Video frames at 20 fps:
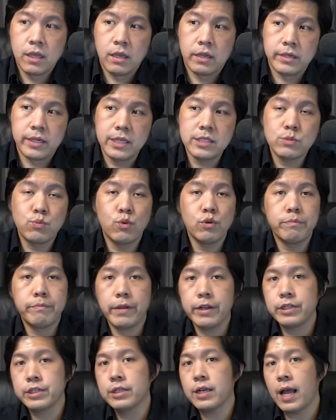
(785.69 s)
This would
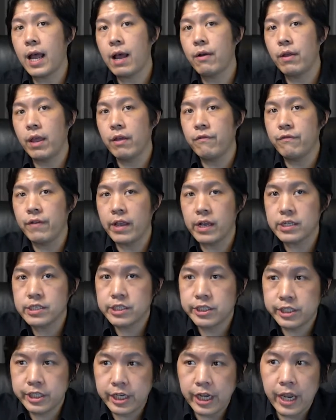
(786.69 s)
measure how
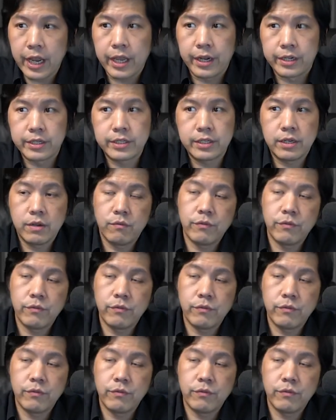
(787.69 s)
fx change